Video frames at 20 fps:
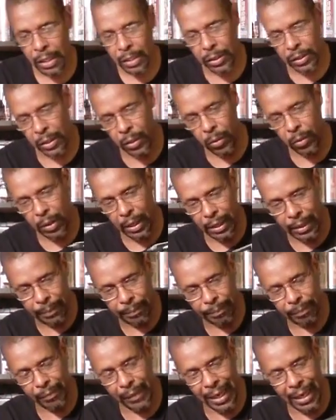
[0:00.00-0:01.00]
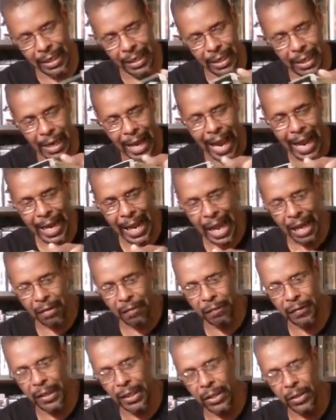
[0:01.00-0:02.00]
So I got
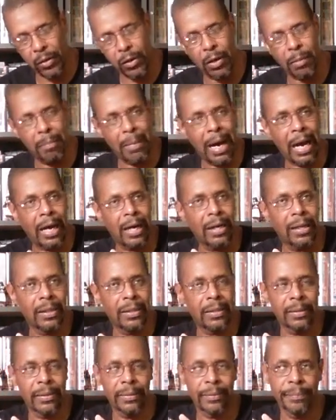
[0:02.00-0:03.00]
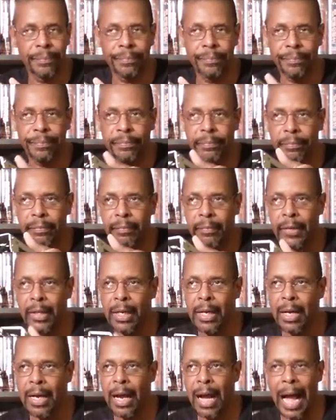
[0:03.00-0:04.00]
a video of my
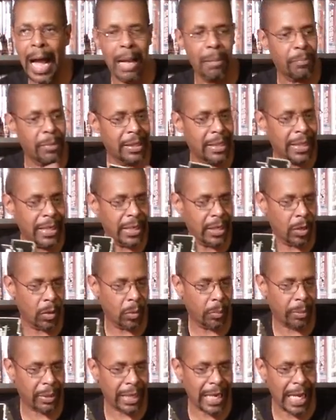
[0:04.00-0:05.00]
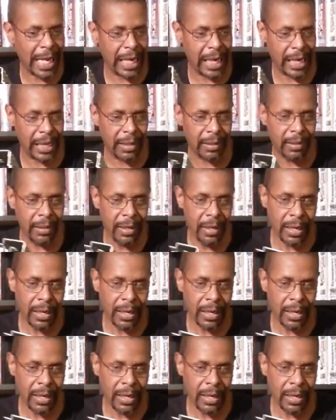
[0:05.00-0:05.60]
Hyper Neo playing